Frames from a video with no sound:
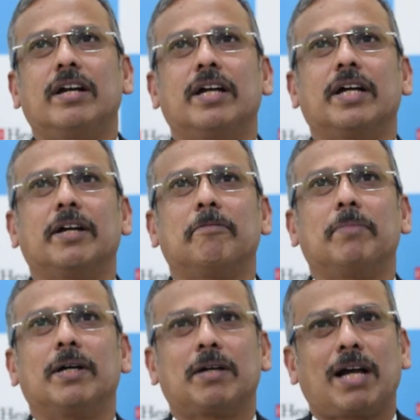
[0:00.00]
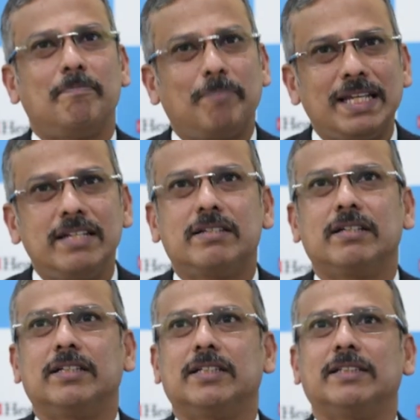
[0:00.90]
a complete
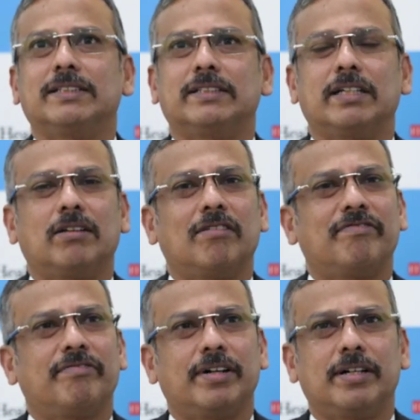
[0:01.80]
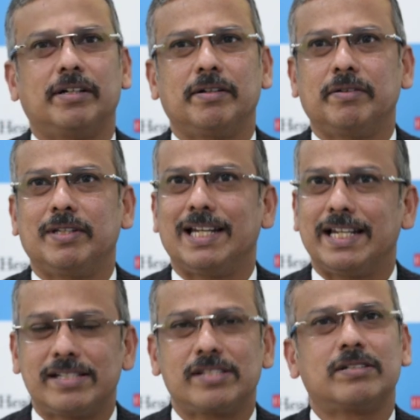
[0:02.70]
set of the
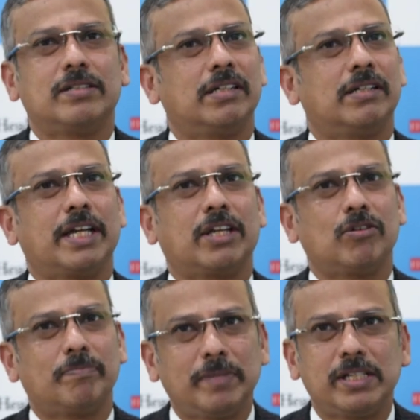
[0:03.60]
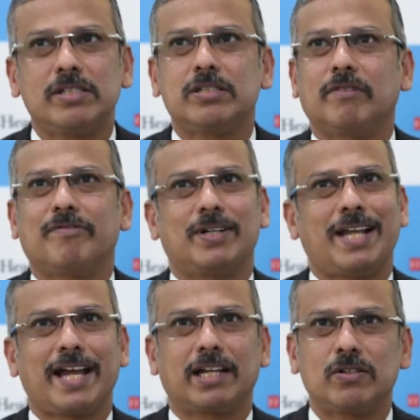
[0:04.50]
latest equipments for
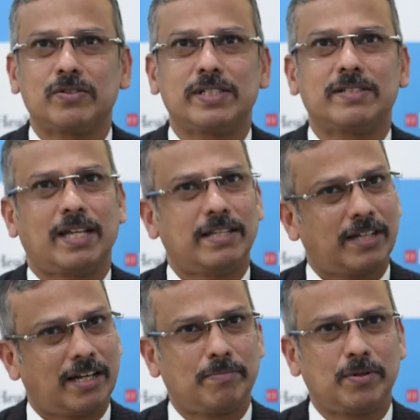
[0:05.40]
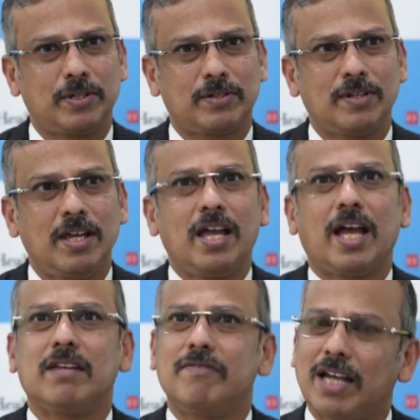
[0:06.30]
diagnostics and therapeutics,
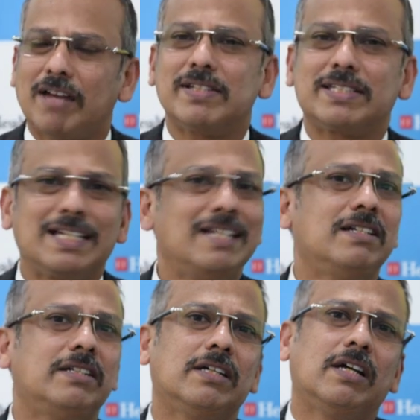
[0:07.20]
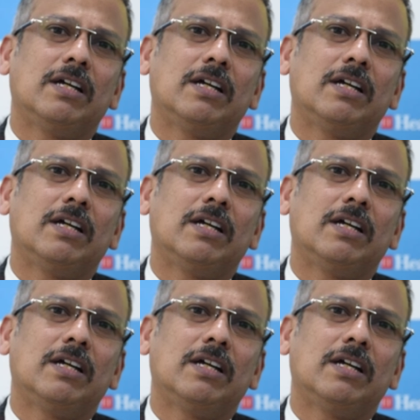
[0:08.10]
and we have a skilled